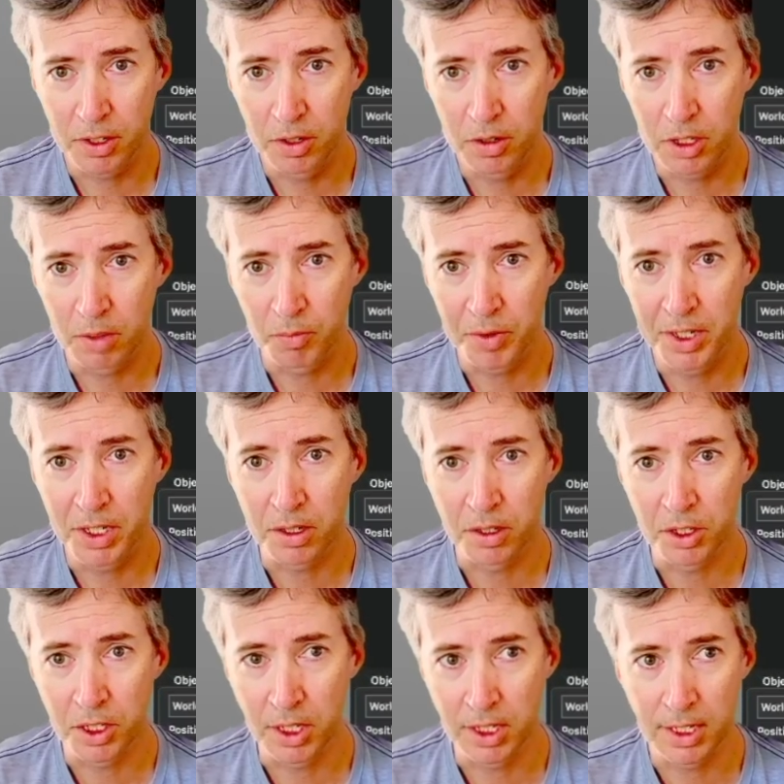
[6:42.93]
some research
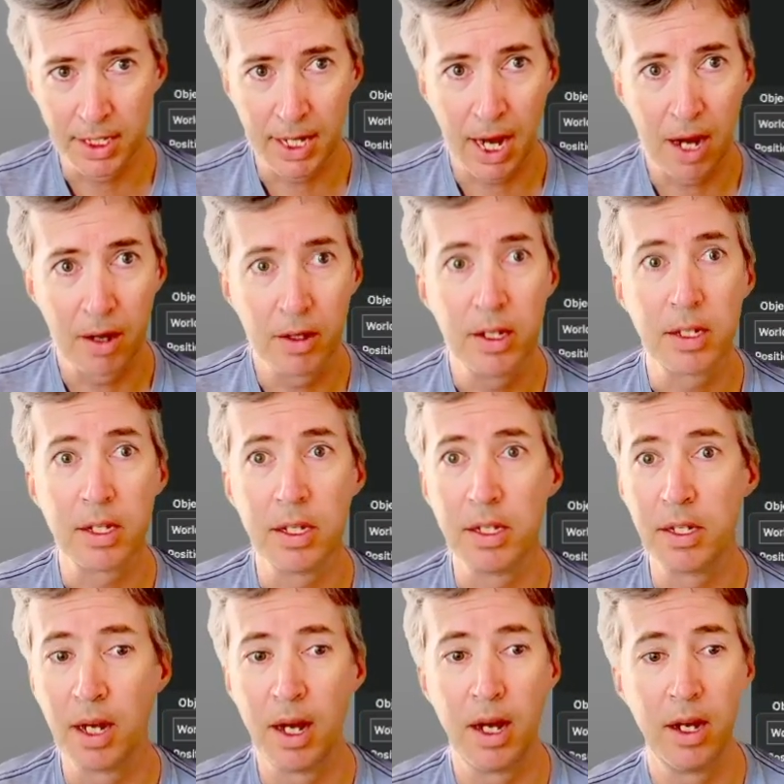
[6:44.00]
to see how this is
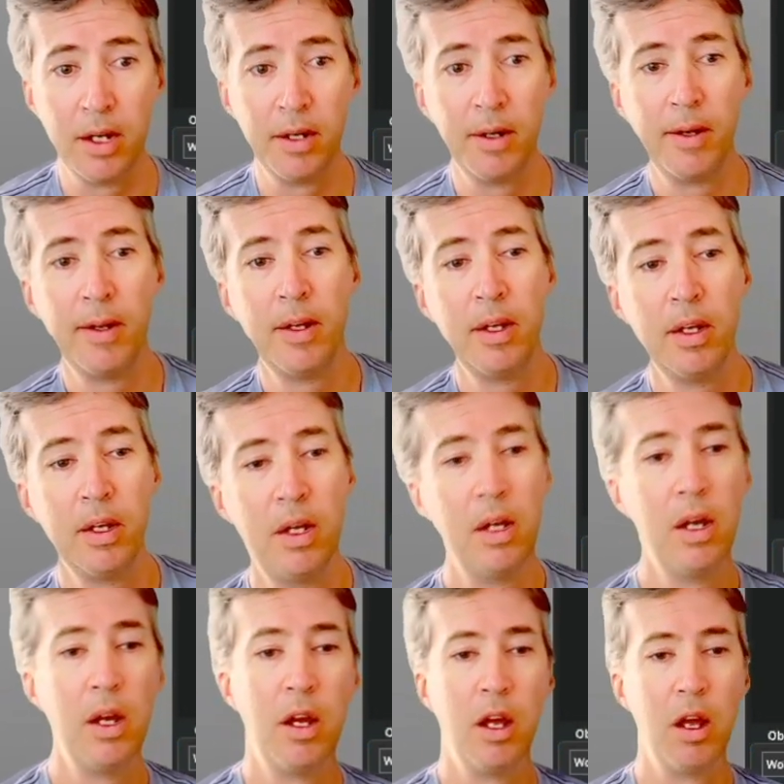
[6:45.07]
done.
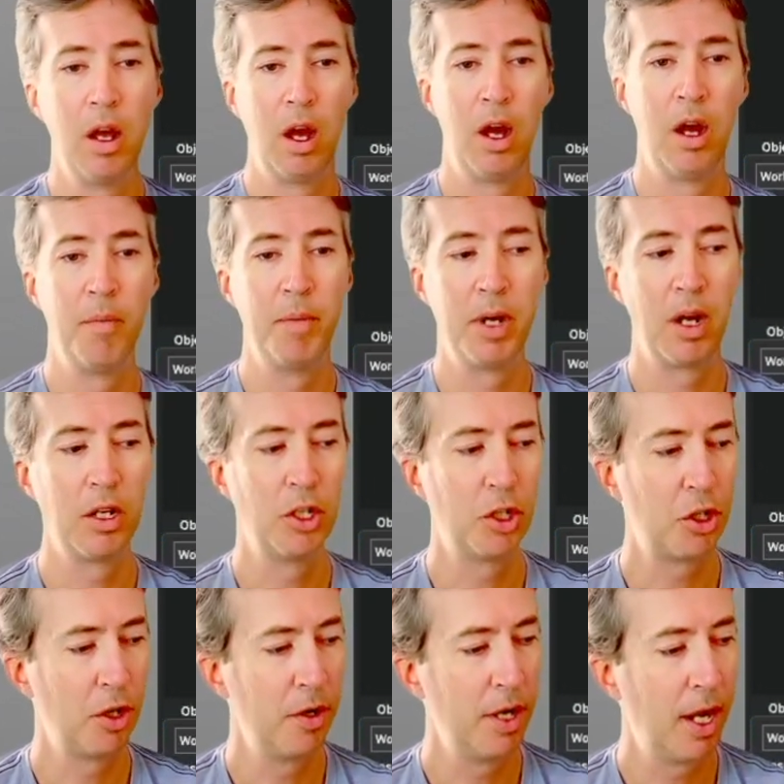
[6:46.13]
But I'll just
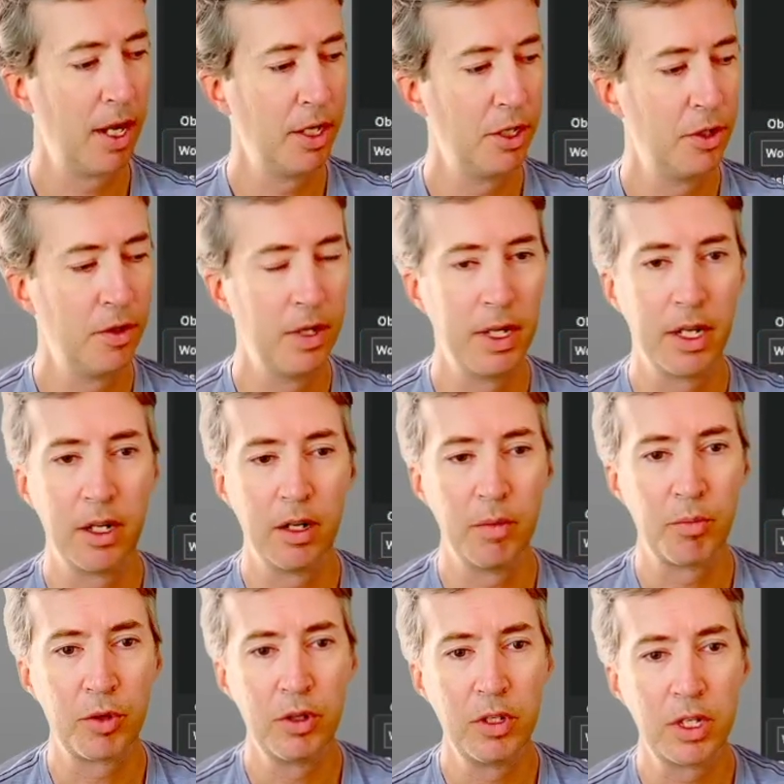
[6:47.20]
show you how to do it here in
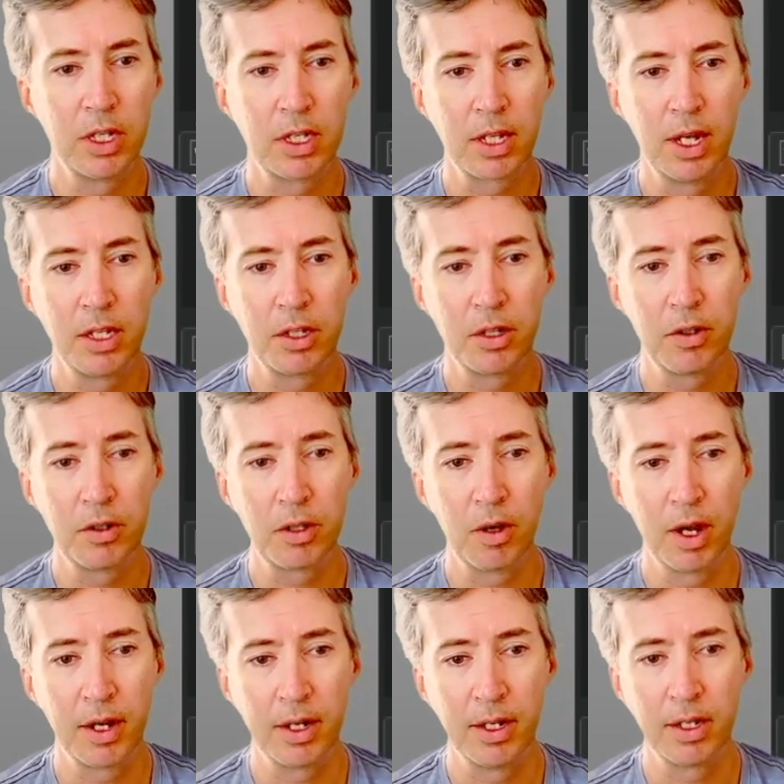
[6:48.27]
Prusa Slicer. So
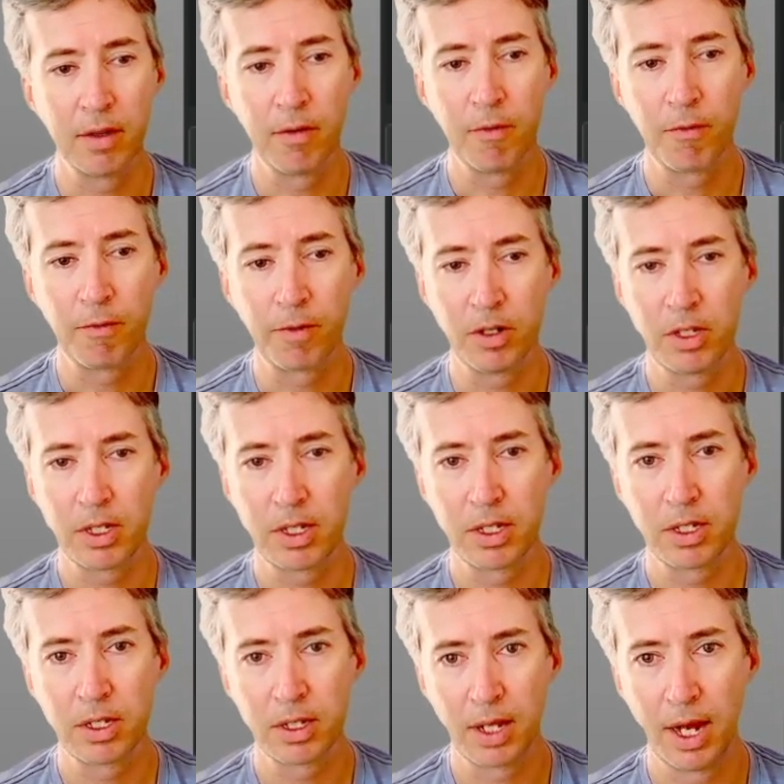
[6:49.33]
I'm going to first
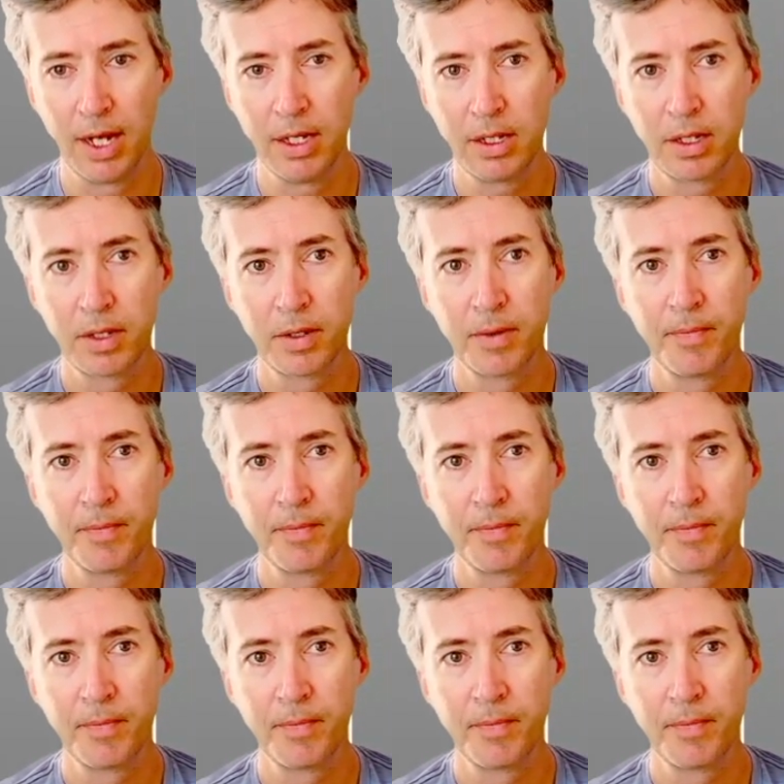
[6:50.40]
slice.